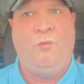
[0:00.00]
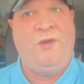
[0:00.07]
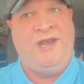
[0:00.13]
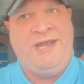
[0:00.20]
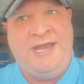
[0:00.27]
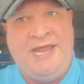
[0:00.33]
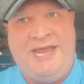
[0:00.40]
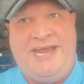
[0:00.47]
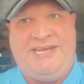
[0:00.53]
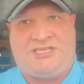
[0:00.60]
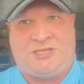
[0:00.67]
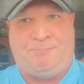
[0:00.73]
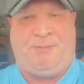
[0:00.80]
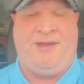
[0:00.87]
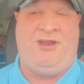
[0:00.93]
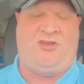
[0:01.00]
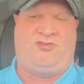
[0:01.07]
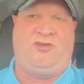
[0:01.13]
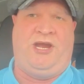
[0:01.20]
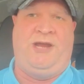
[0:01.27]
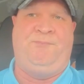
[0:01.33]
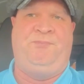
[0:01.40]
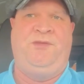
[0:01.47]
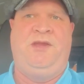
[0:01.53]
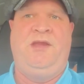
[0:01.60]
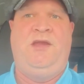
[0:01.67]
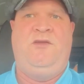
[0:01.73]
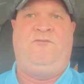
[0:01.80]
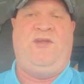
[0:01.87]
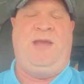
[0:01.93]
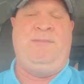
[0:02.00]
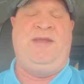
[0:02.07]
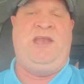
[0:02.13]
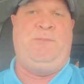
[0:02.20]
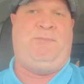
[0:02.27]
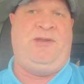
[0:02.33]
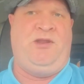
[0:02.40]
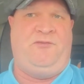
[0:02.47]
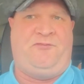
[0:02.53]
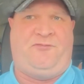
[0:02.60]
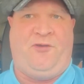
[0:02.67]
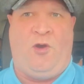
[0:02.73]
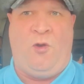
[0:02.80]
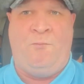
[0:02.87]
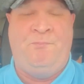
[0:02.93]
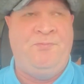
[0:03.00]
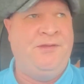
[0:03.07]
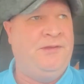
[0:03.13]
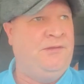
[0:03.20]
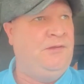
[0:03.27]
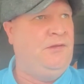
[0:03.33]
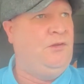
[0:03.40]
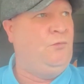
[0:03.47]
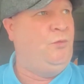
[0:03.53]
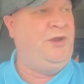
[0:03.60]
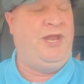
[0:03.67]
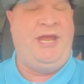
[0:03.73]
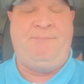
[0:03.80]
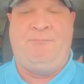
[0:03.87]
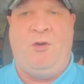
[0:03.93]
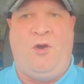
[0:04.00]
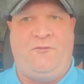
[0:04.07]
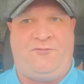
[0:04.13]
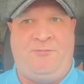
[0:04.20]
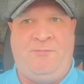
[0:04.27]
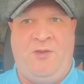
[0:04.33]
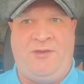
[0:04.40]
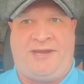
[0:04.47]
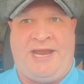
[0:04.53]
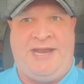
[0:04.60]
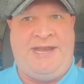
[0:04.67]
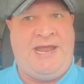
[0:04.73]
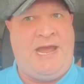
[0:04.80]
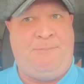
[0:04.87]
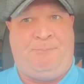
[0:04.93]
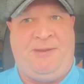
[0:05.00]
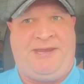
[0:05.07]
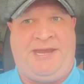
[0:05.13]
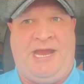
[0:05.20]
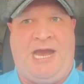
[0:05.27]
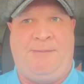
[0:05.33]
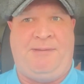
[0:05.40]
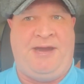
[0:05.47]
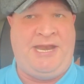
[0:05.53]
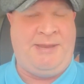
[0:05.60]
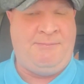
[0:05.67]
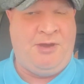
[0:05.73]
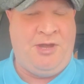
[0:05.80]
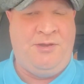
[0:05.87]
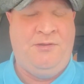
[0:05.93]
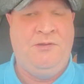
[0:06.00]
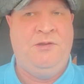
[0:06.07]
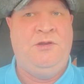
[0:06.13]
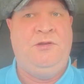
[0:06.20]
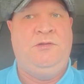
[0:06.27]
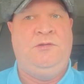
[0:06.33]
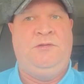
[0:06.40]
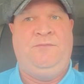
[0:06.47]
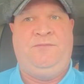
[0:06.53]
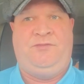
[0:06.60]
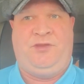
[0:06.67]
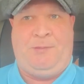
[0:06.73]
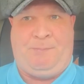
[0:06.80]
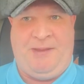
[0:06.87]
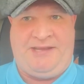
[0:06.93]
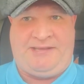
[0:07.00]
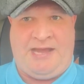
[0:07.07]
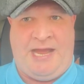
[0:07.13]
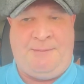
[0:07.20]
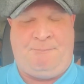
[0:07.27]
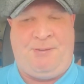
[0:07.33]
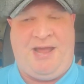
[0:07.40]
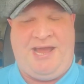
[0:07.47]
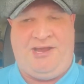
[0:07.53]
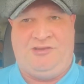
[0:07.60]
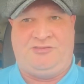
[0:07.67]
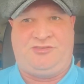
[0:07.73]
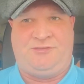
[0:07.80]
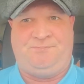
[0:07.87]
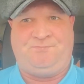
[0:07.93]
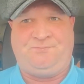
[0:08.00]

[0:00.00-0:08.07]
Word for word: We need to penetrate. Fleming, you've been off form. We need more from you again now. Pick it up. Honeyman, your big game players.